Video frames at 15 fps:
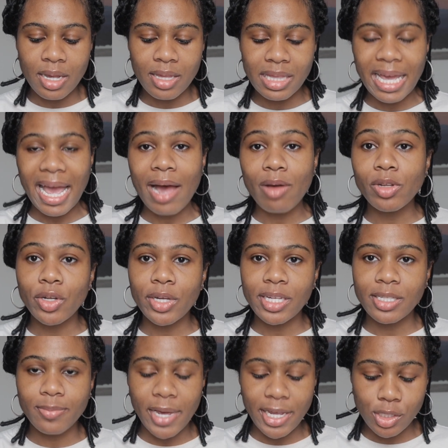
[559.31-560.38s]
The Outlook
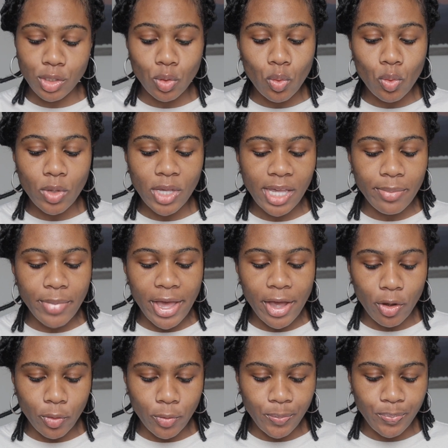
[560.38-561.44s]
is my school
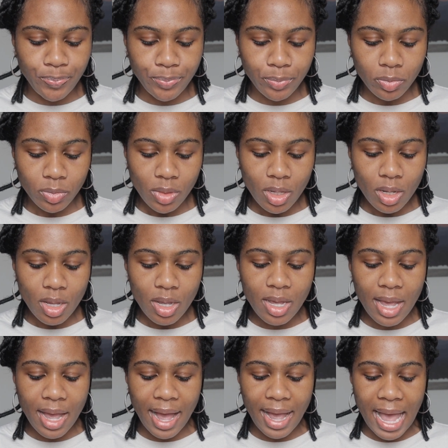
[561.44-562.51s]
email.
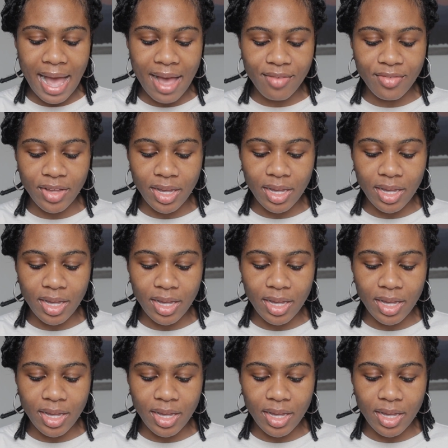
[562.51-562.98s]
I have